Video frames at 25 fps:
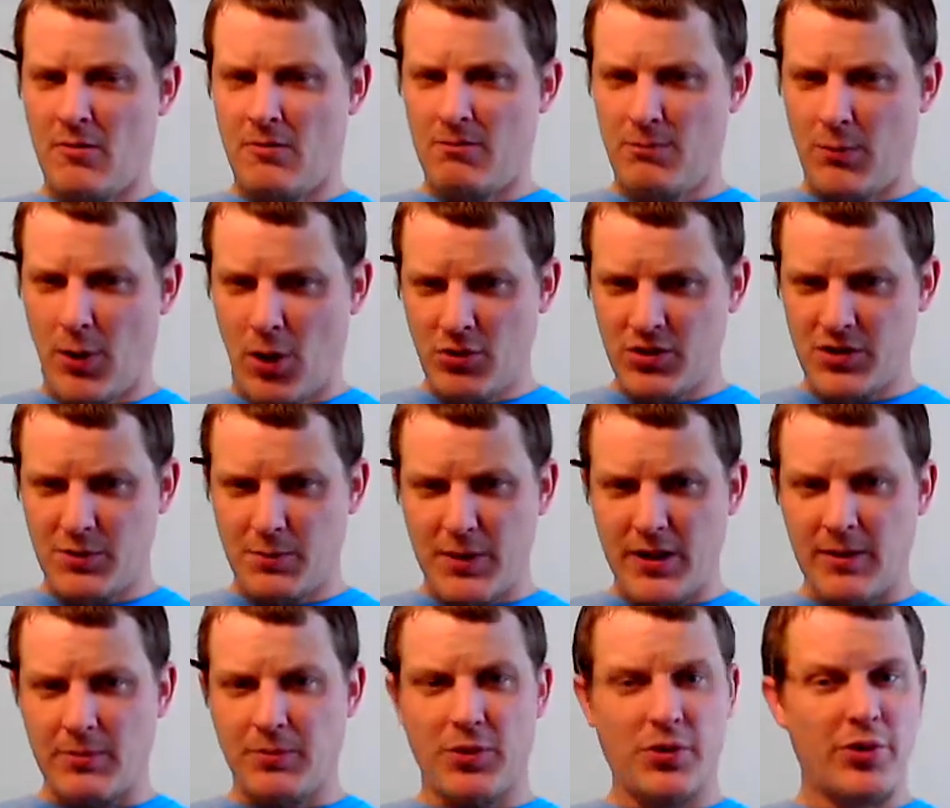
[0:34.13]
Most
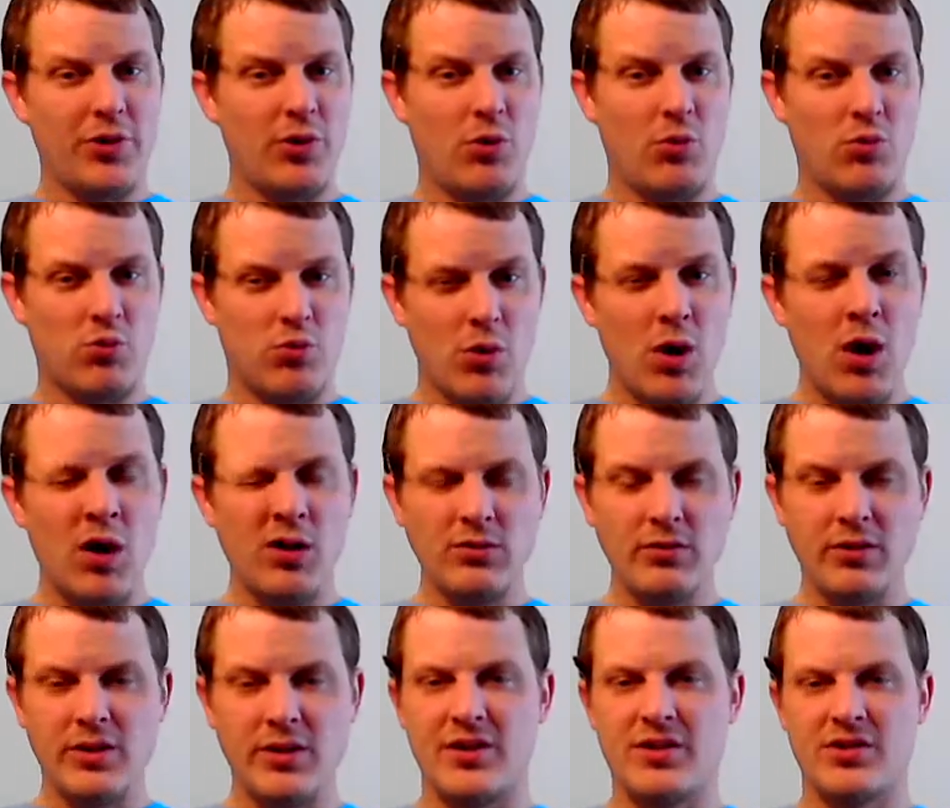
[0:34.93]
people, though,
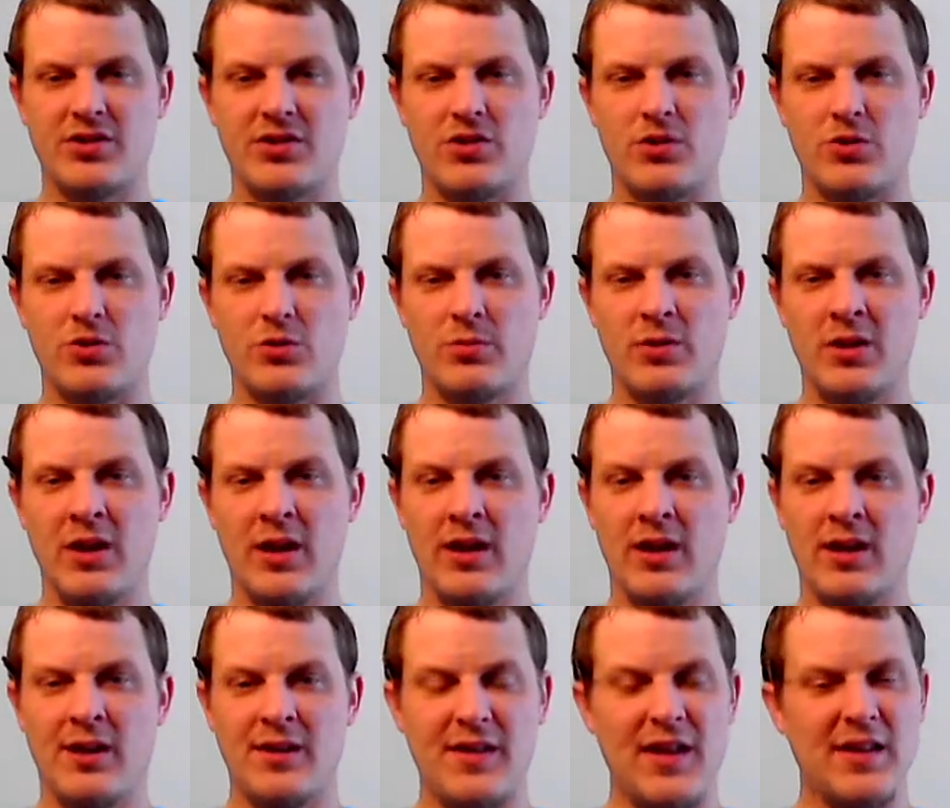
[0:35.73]
wrongly assumed
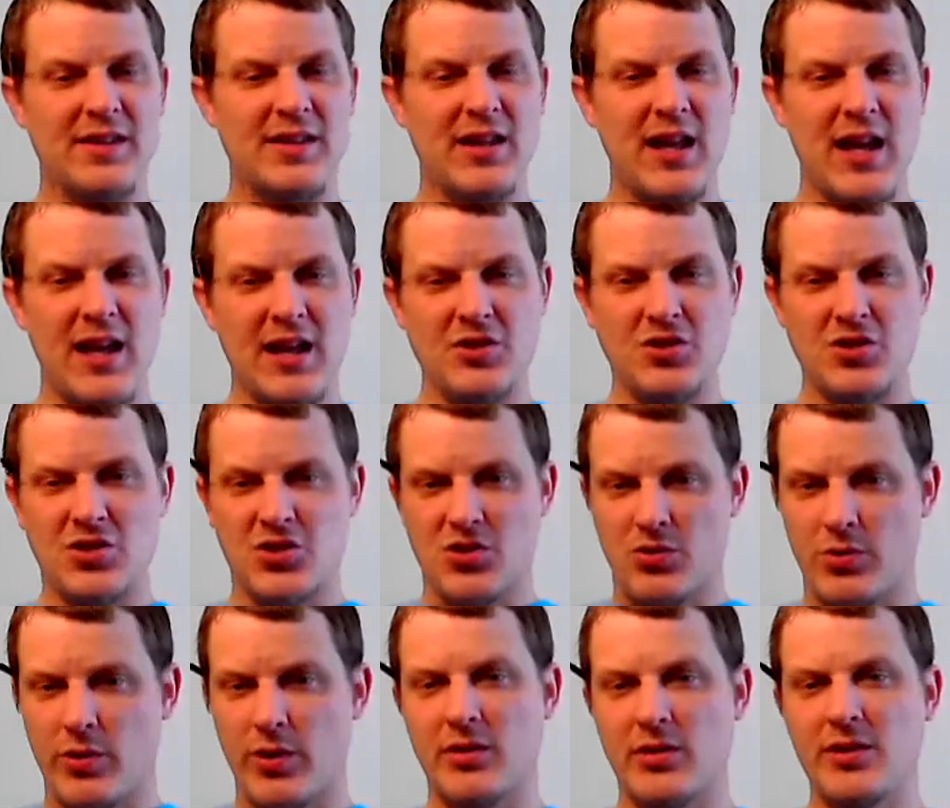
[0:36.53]
that they had to
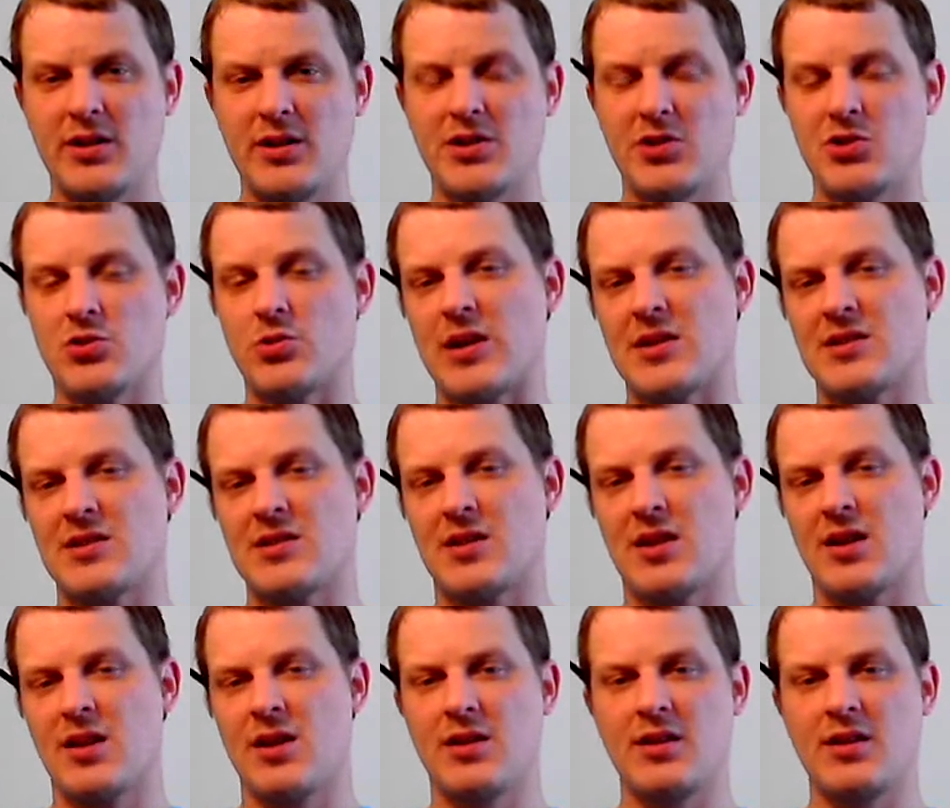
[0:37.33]
strictly
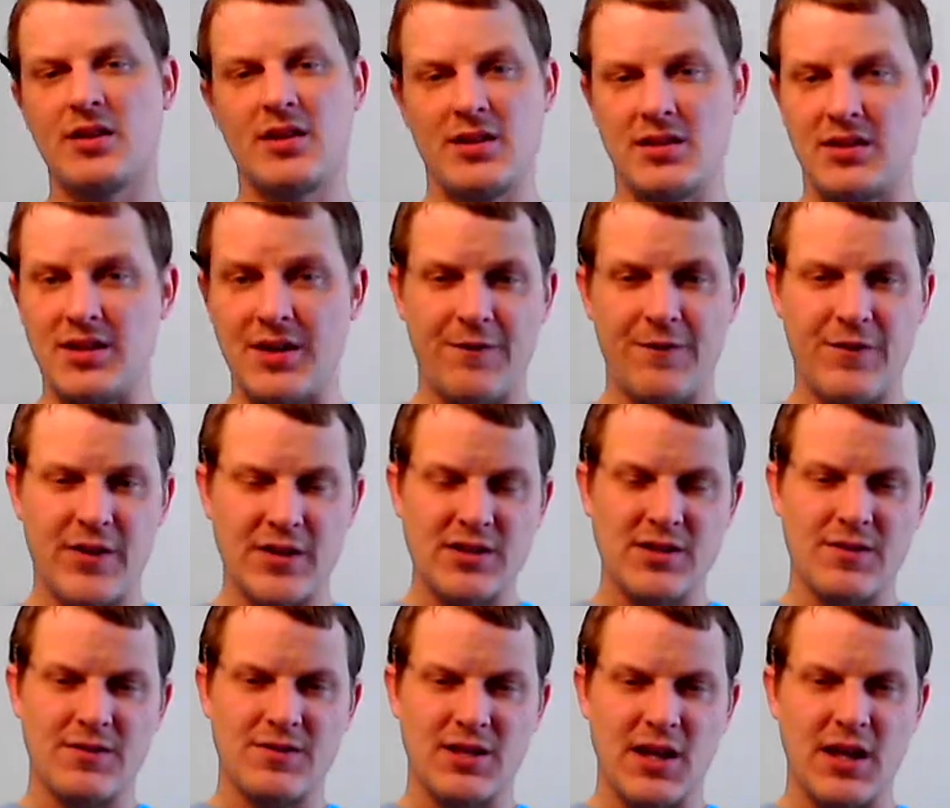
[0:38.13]
address the
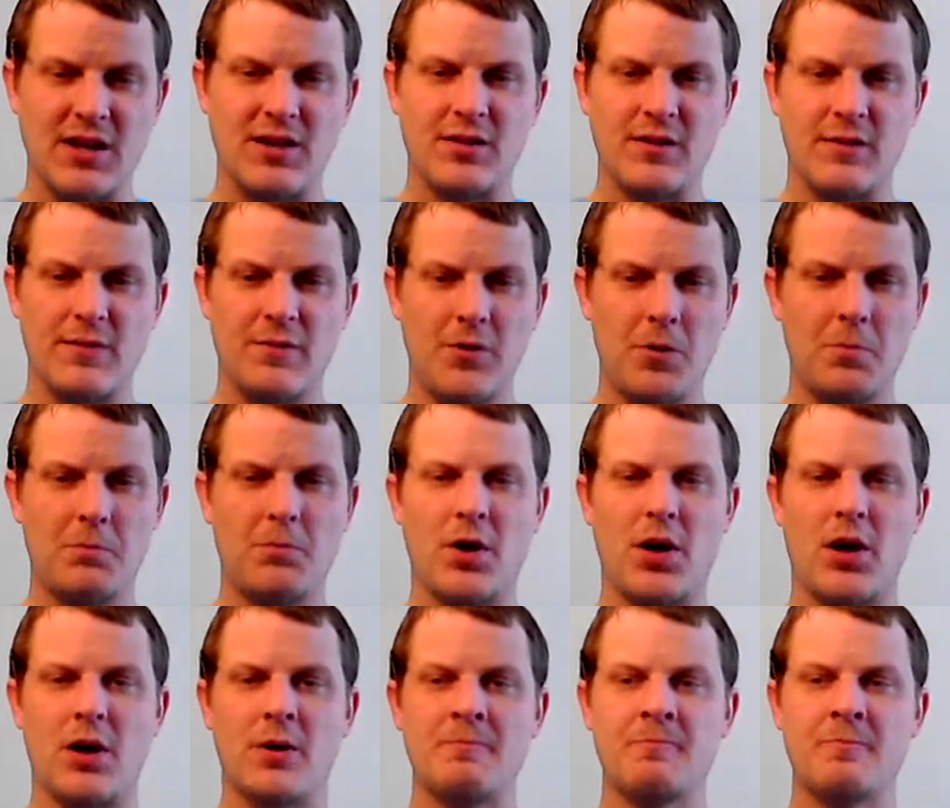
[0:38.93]
defensive side of the
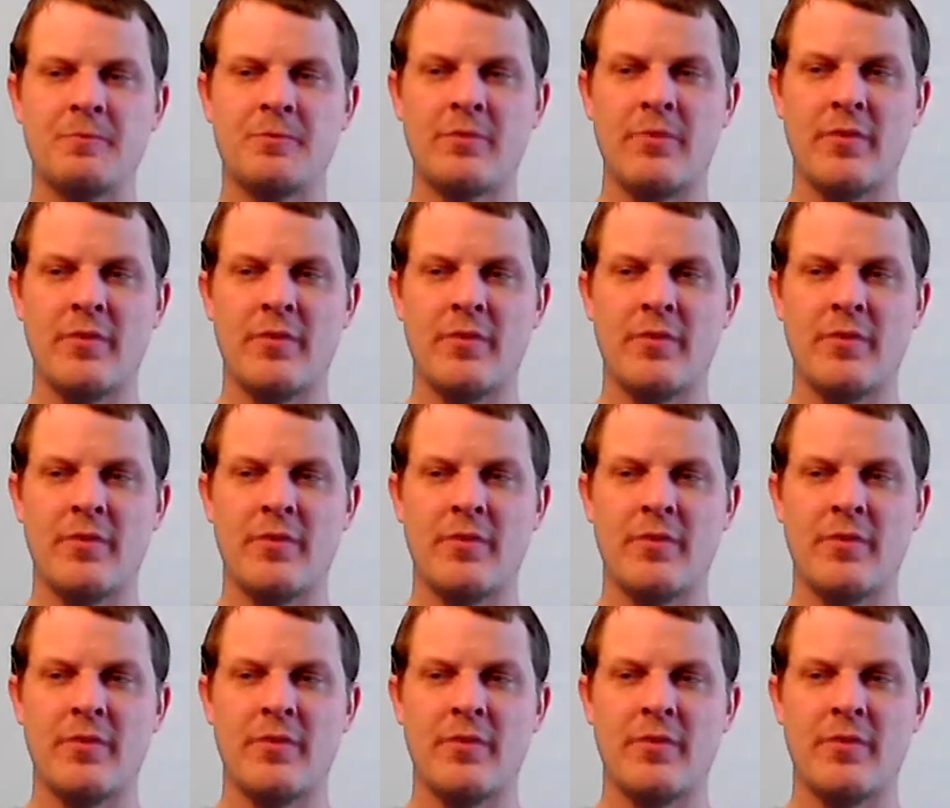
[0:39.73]
football.